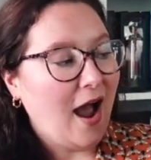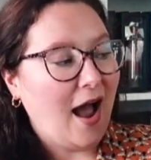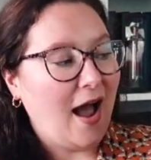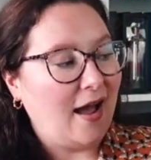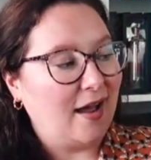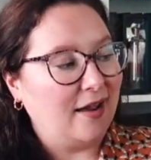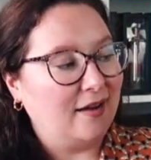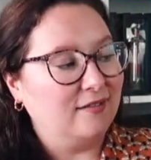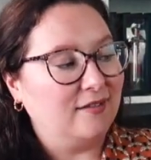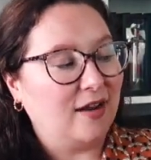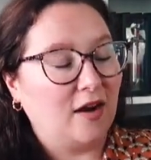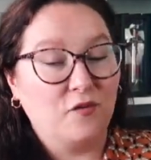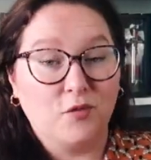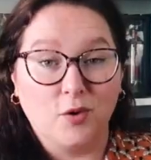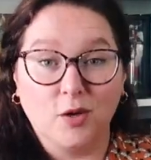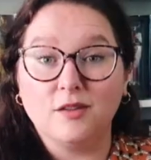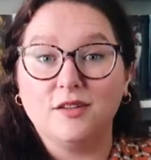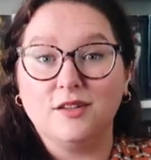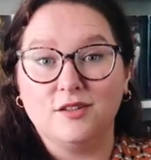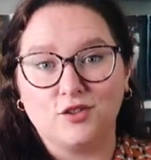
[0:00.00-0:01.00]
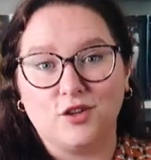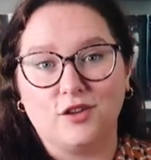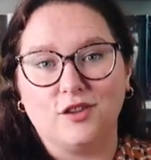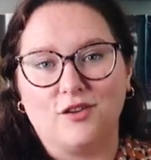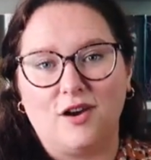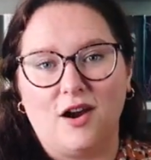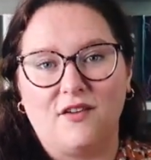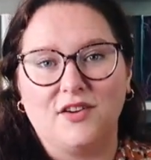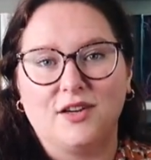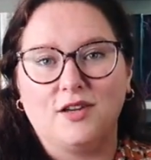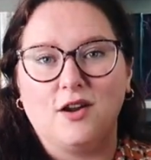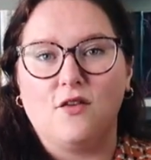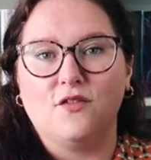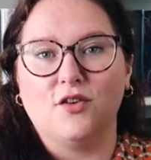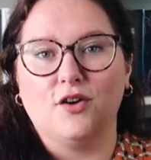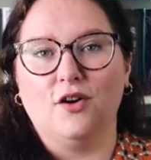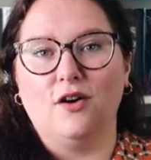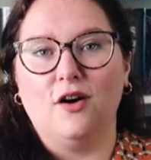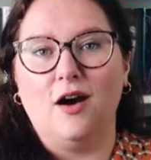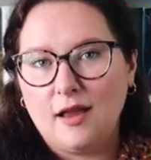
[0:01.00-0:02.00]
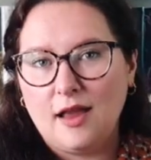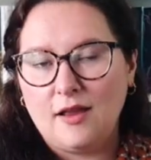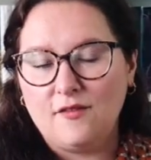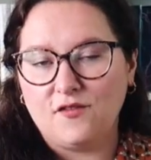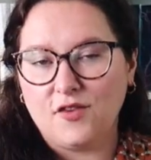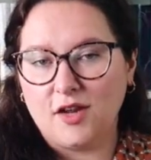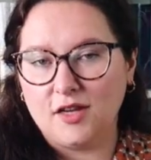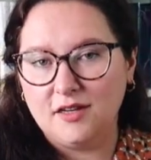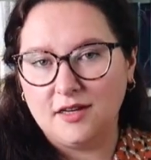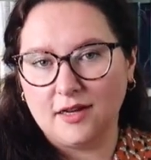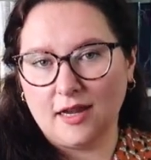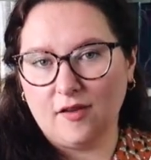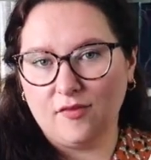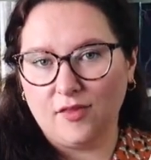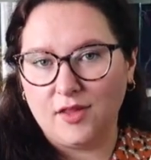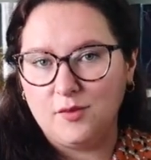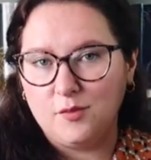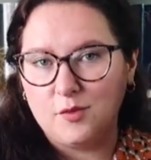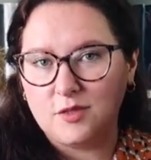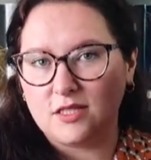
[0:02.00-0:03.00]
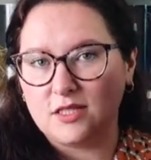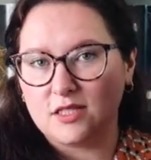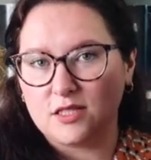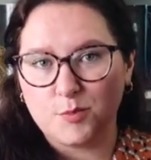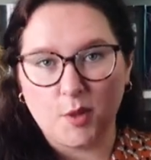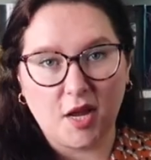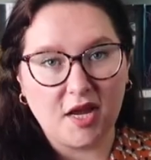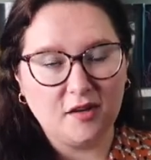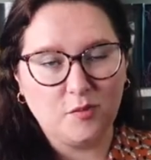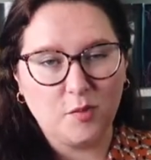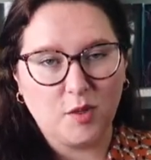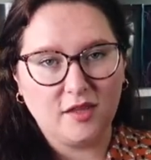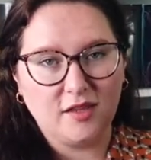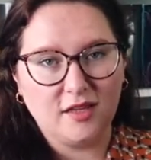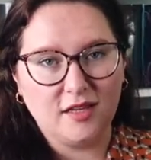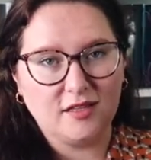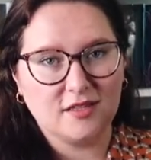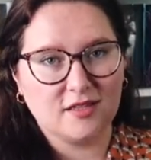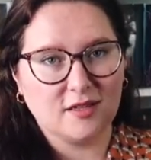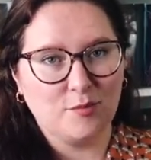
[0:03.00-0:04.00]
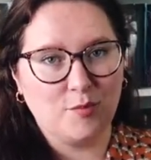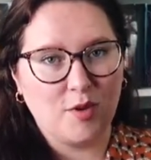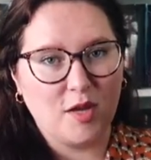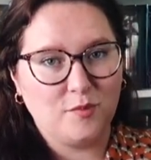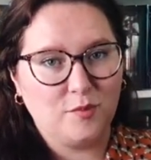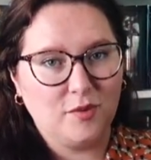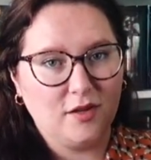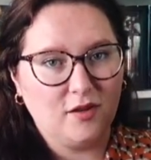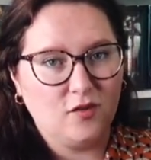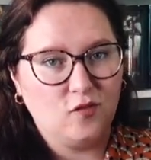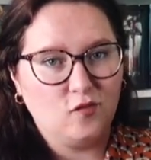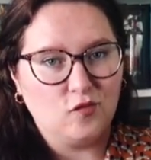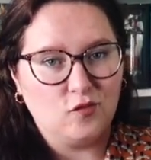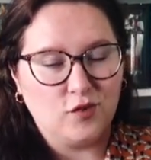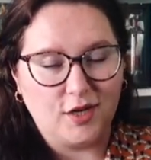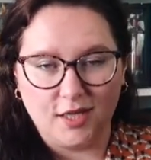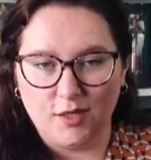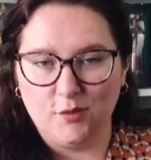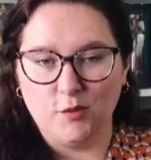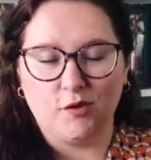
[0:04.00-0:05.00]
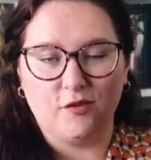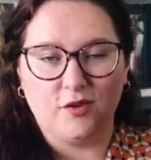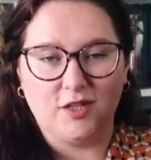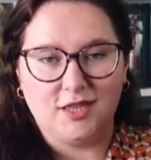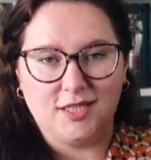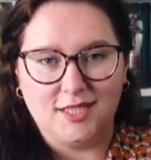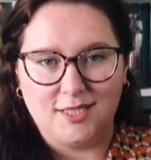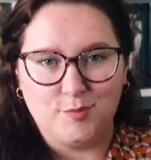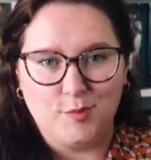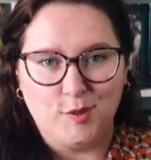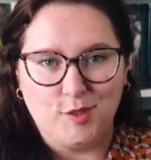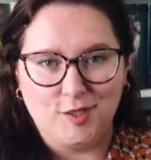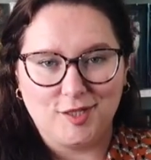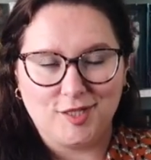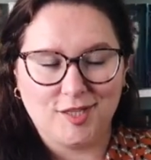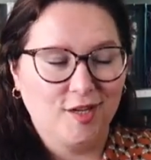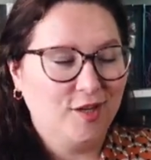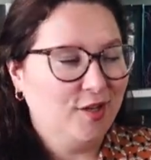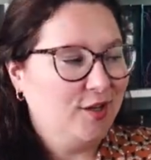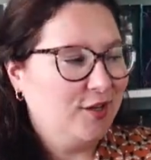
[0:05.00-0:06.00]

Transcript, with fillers: and I really enjoyed the graphic novel and finding out that it was inspired by this made me really want to read this book.